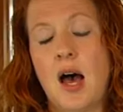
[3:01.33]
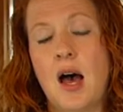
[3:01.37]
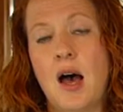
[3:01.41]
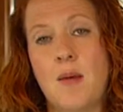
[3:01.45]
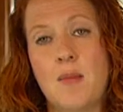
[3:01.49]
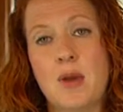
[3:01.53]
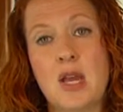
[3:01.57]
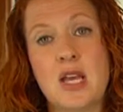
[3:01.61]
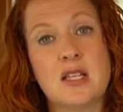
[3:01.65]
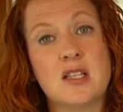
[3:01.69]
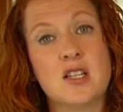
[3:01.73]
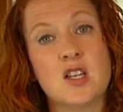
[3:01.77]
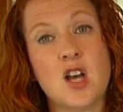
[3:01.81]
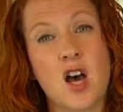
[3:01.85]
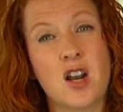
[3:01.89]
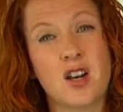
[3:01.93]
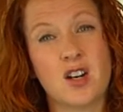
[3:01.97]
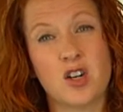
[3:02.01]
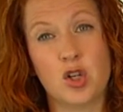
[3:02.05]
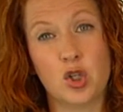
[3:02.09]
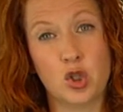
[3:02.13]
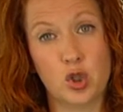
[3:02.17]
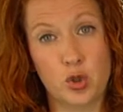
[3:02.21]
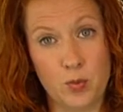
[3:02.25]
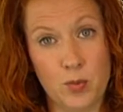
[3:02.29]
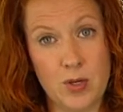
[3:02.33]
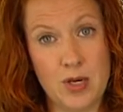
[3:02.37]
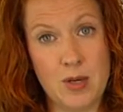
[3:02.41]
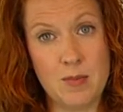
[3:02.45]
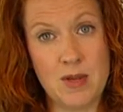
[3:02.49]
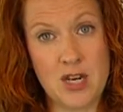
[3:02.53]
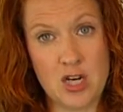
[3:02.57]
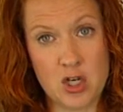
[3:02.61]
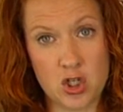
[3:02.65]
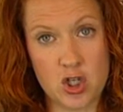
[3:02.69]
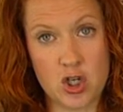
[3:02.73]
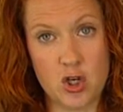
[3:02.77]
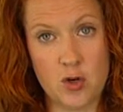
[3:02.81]
It's not an aluminum
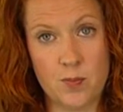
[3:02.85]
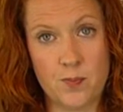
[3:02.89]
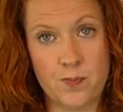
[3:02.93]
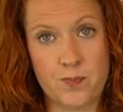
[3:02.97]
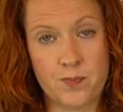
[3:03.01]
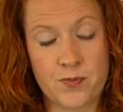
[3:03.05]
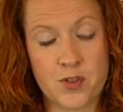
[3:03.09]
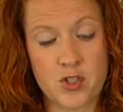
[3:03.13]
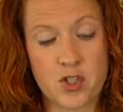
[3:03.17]
issue.